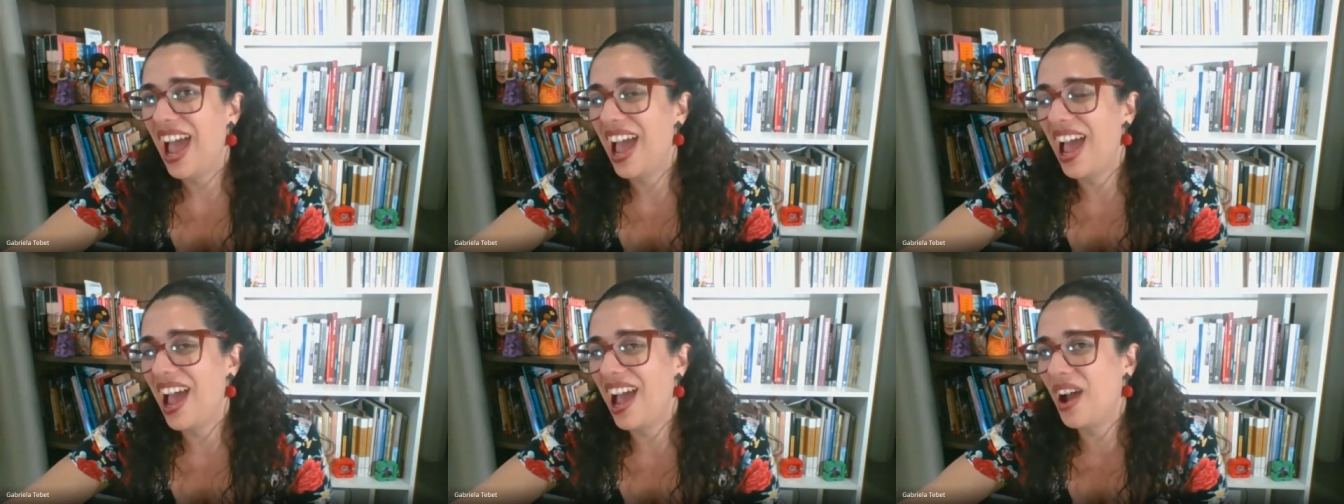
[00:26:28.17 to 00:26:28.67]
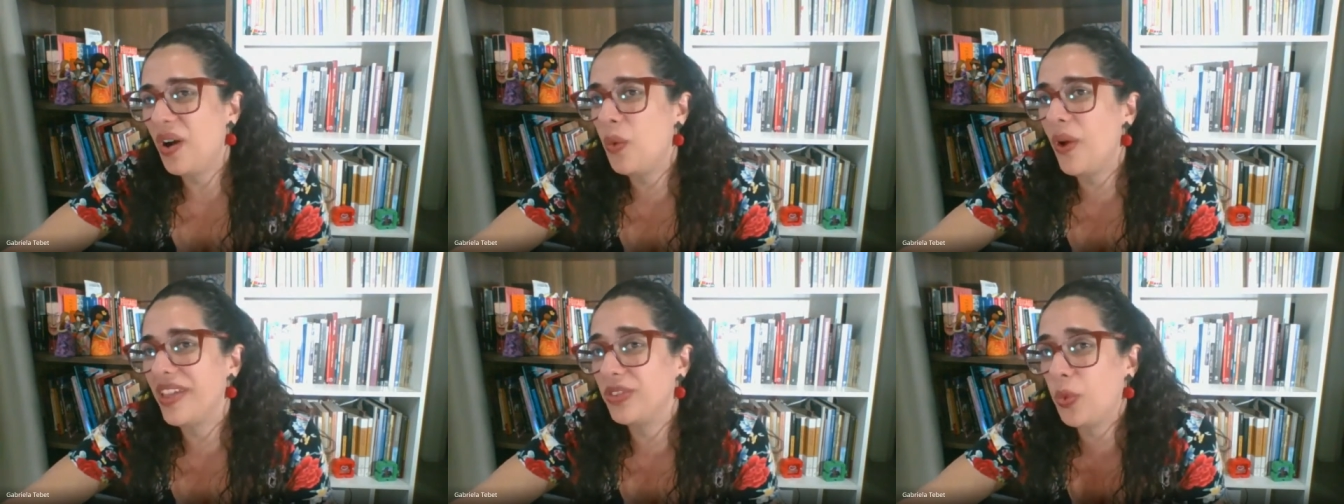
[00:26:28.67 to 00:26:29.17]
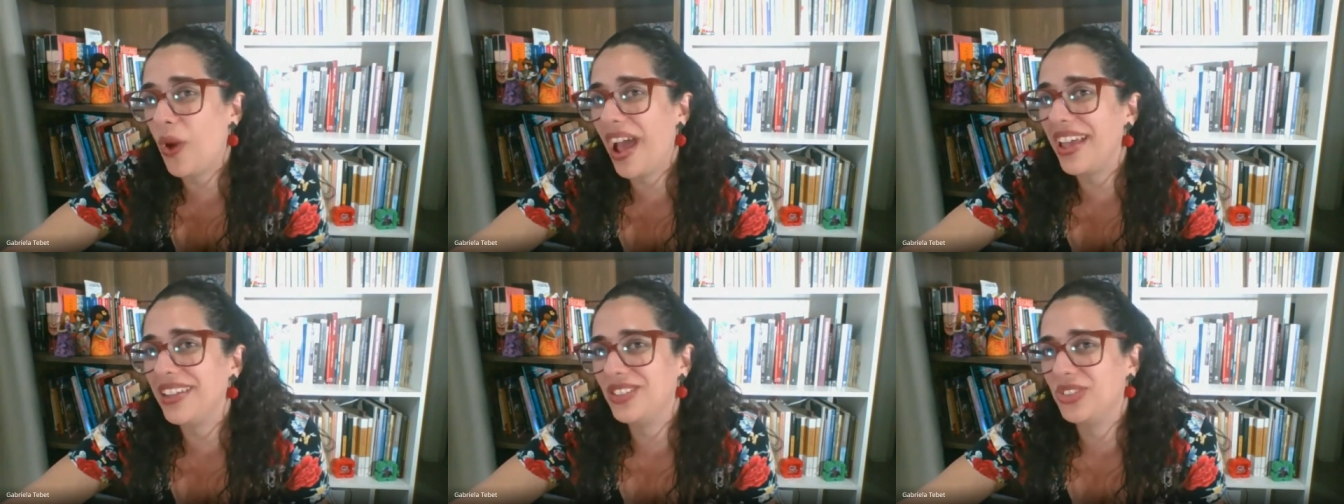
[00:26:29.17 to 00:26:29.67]
how and
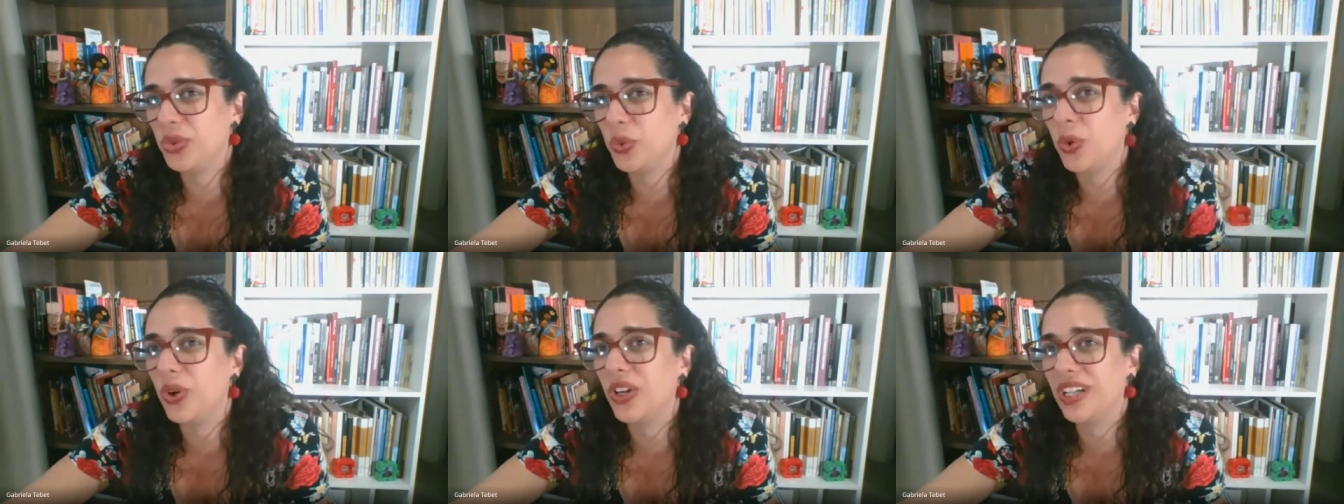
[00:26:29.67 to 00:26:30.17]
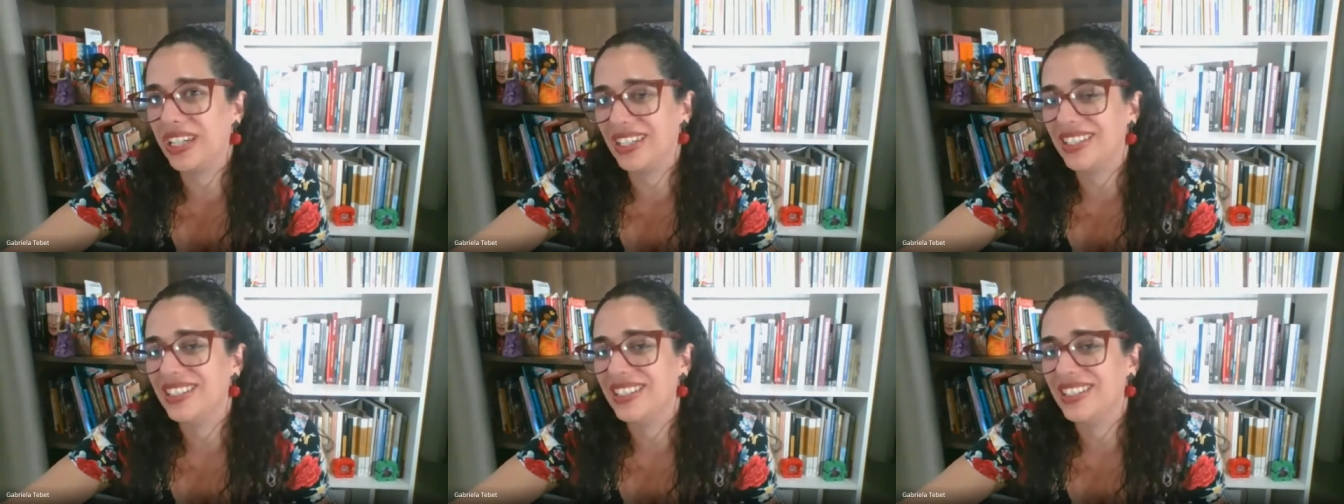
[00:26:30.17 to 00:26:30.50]
why to work